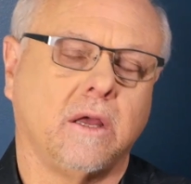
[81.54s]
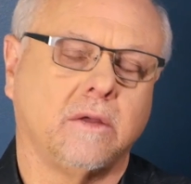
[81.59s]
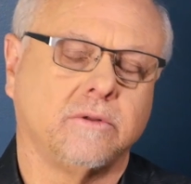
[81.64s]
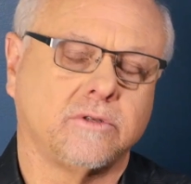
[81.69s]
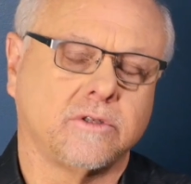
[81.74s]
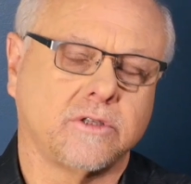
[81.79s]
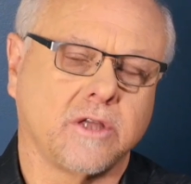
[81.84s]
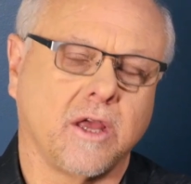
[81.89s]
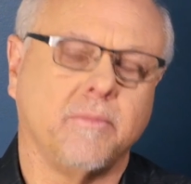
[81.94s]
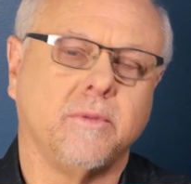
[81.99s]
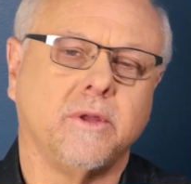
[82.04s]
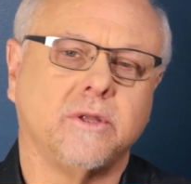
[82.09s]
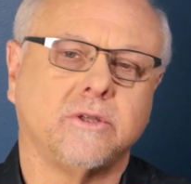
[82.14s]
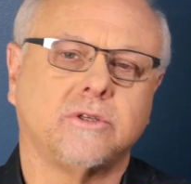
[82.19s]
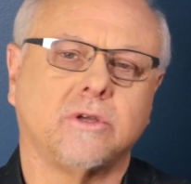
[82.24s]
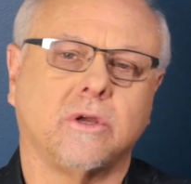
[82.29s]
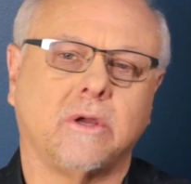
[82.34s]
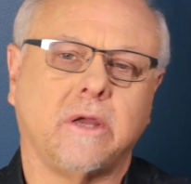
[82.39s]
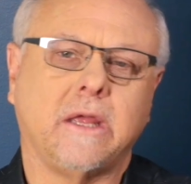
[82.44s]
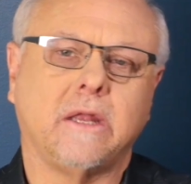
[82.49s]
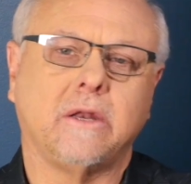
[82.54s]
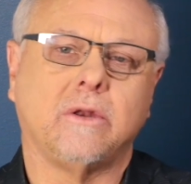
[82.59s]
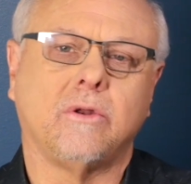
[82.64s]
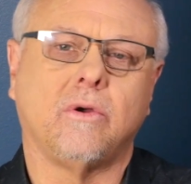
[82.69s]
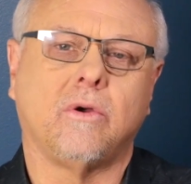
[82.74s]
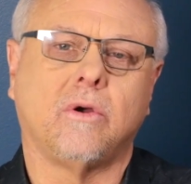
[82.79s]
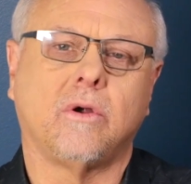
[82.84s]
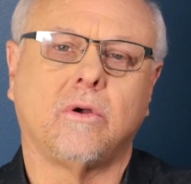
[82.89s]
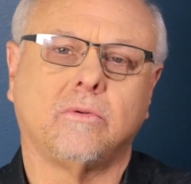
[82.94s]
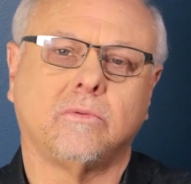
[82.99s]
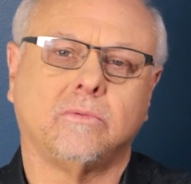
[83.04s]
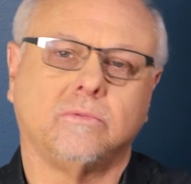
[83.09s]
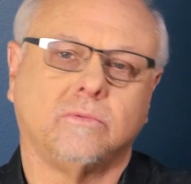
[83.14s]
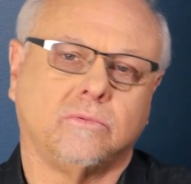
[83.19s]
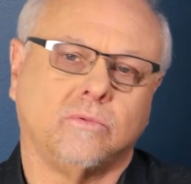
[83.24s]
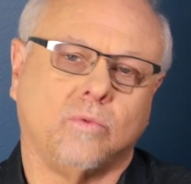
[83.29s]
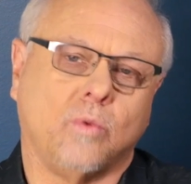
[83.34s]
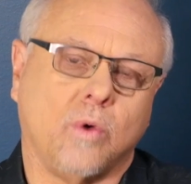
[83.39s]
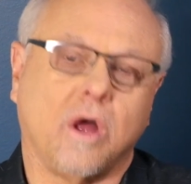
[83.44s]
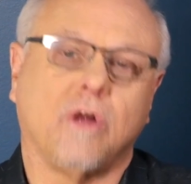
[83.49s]
summits and or
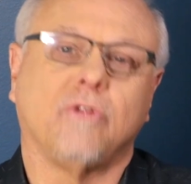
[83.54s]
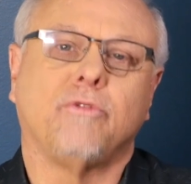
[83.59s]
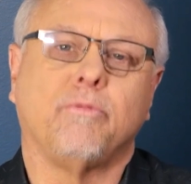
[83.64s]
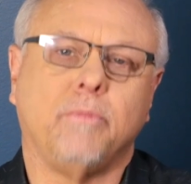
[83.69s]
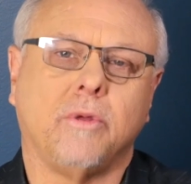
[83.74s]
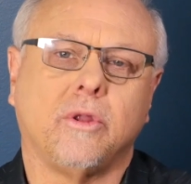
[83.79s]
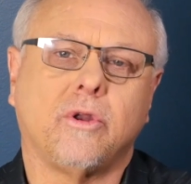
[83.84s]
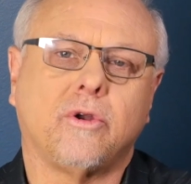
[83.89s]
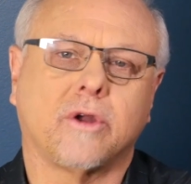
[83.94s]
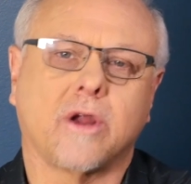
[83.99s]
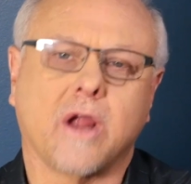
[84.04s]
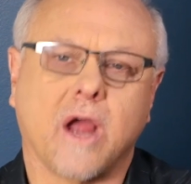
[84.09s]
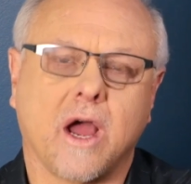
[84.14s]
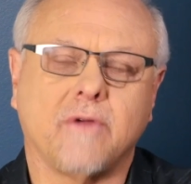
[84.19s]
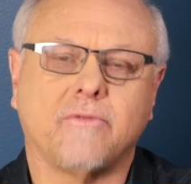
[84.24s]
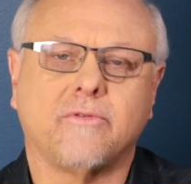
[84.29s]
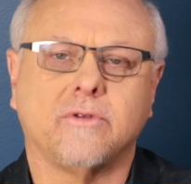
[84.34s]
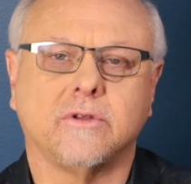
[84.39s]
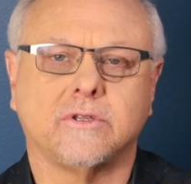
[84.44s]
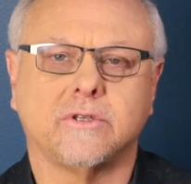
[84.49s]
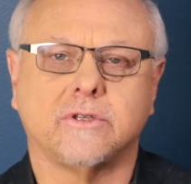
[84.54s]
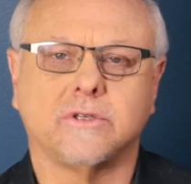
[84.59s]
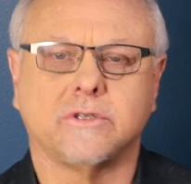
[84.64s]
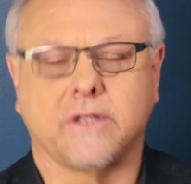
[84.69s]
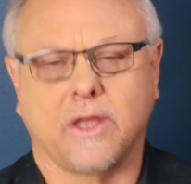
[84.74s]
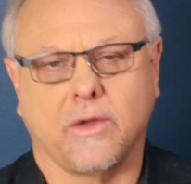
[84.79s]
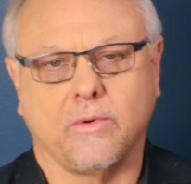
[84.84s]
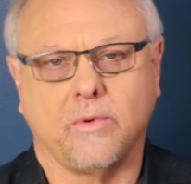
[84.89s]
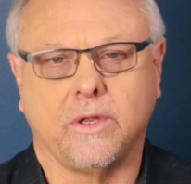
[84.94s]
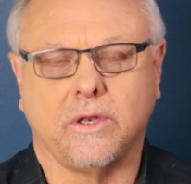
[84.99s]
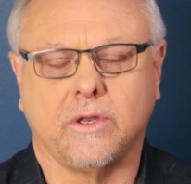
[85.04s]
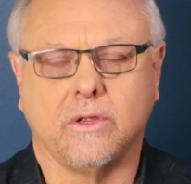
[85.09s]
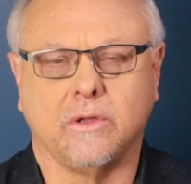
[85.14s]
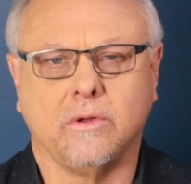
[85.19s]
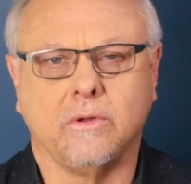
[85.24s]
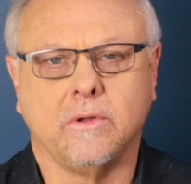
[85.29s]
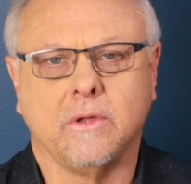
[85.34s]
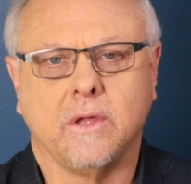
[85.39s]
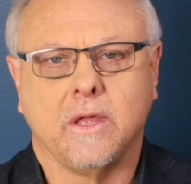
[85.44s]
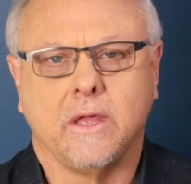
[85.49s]
wealth builder conferences that we
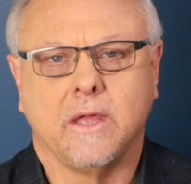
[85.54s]
do.